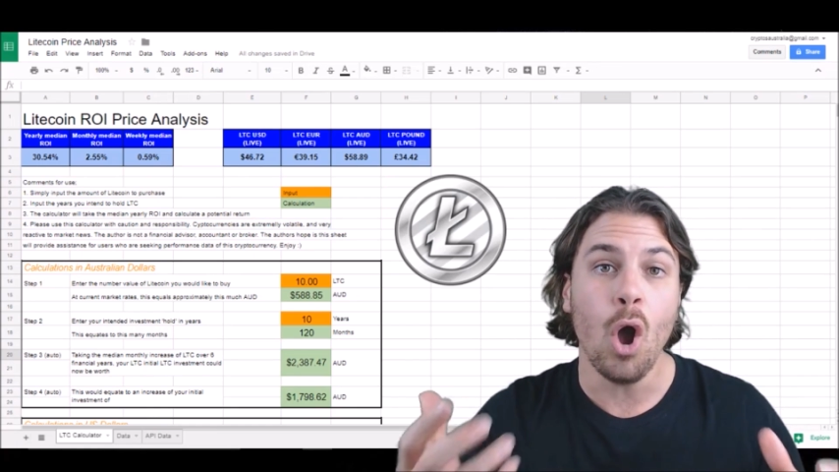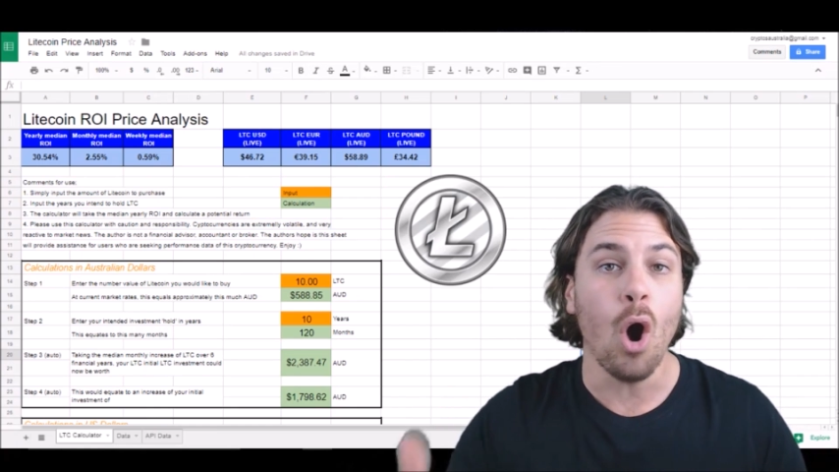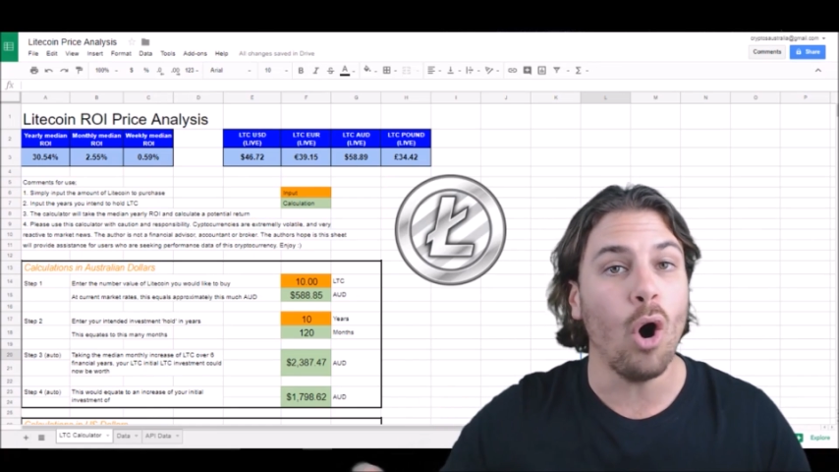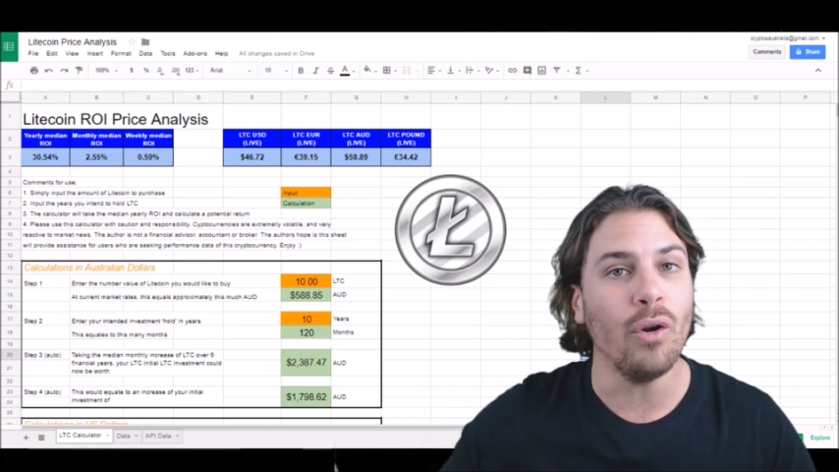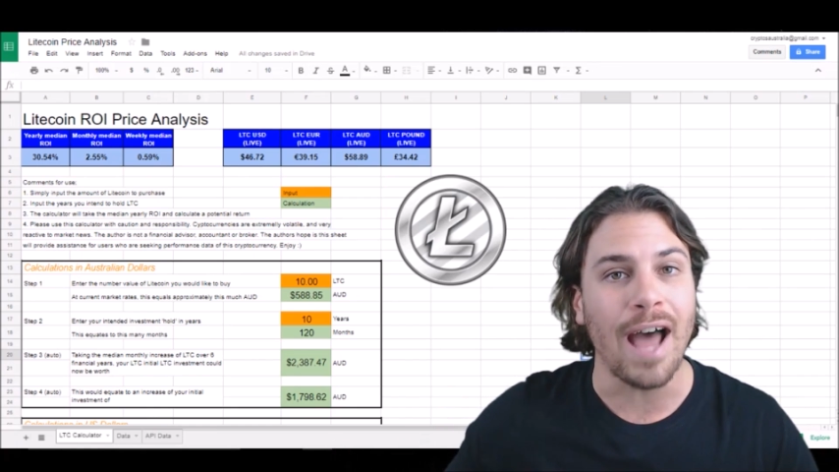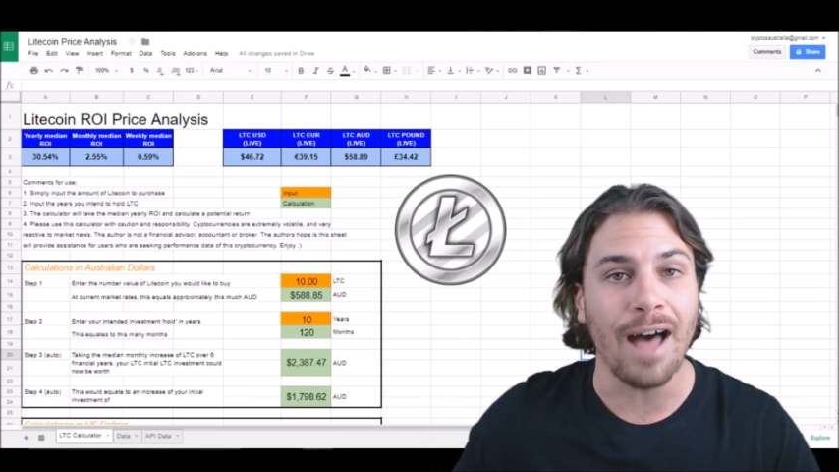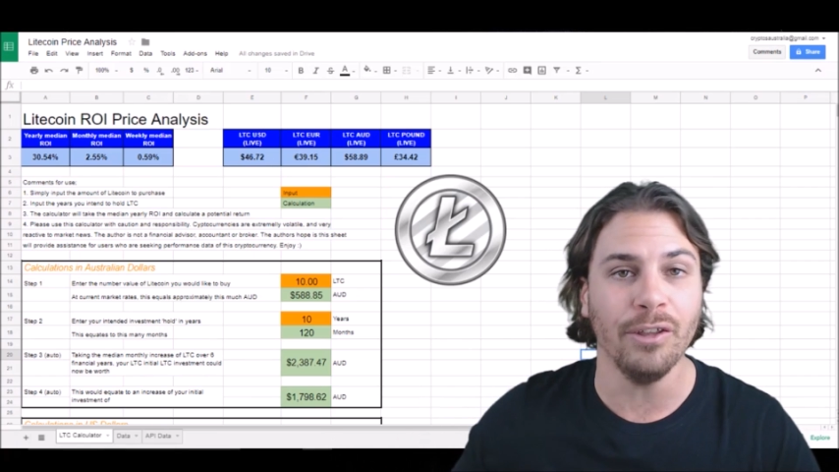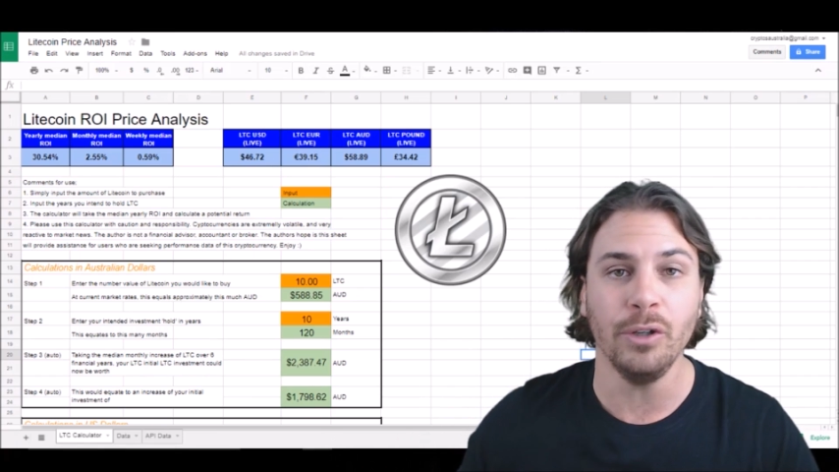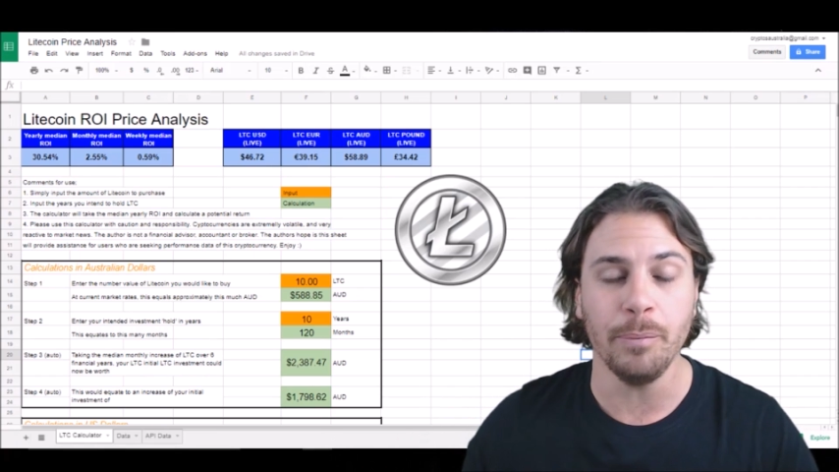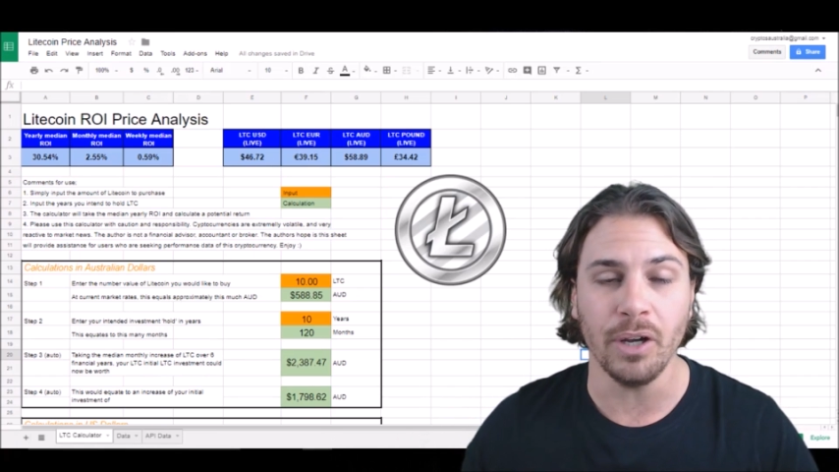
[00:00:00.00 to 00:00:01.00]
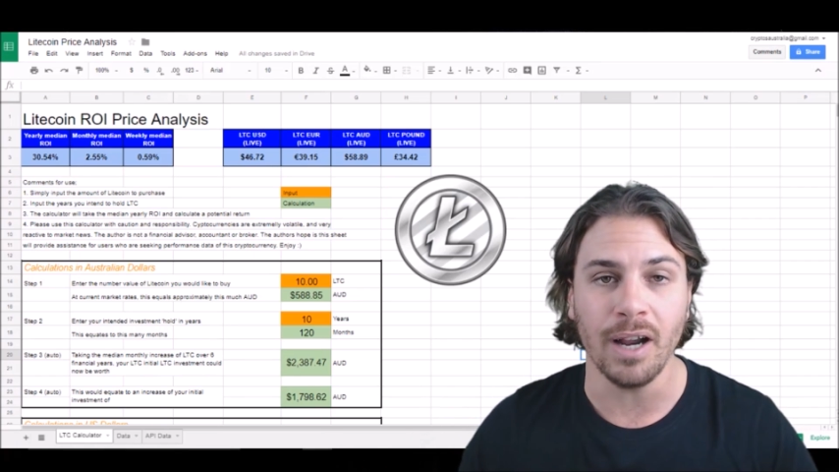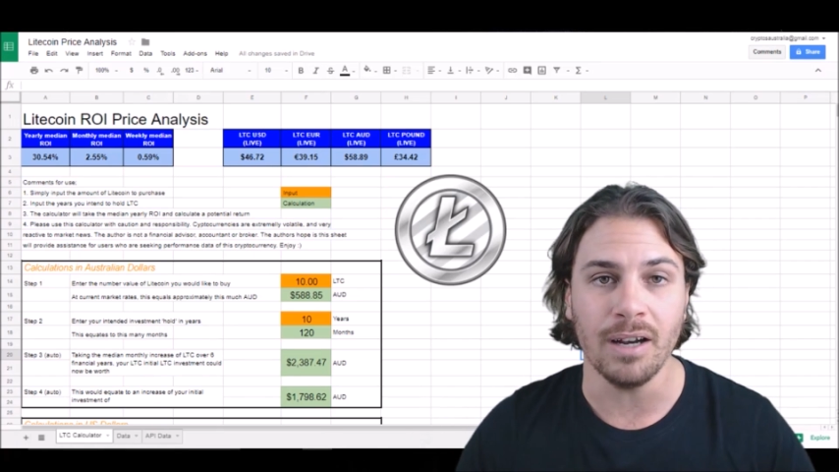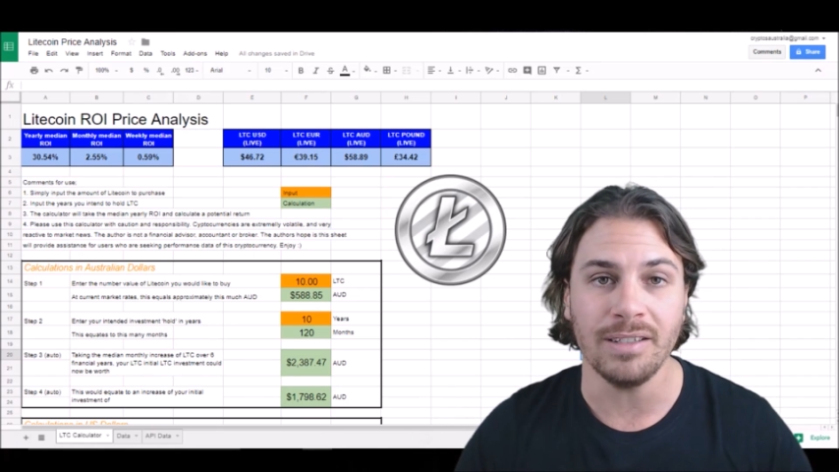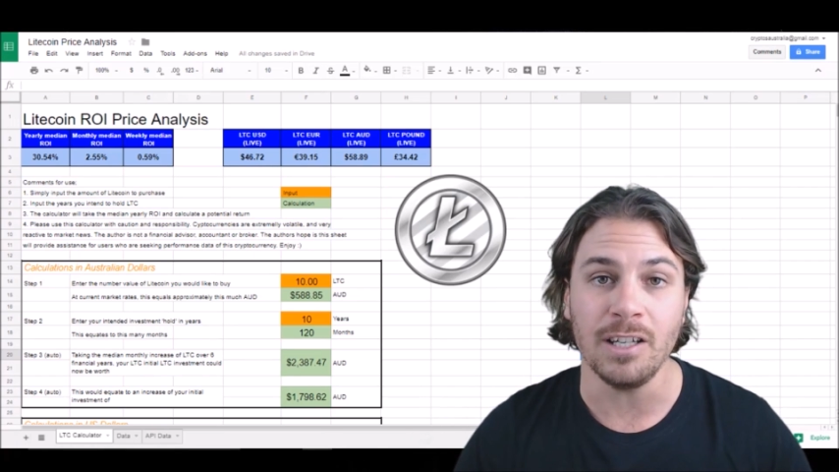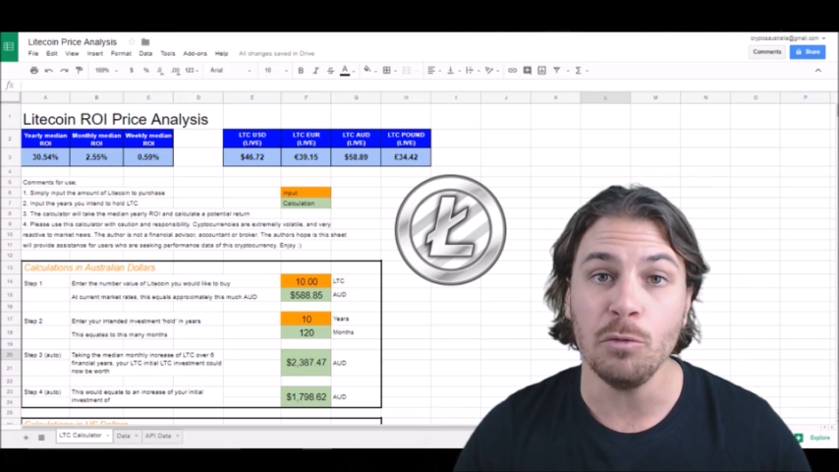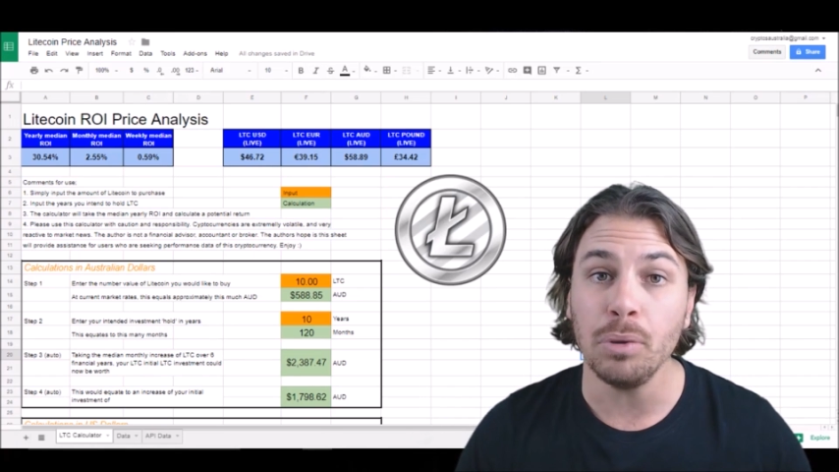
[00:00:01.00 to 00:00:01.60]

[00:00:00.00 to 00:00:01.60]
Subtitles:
on other cryptocurrencies,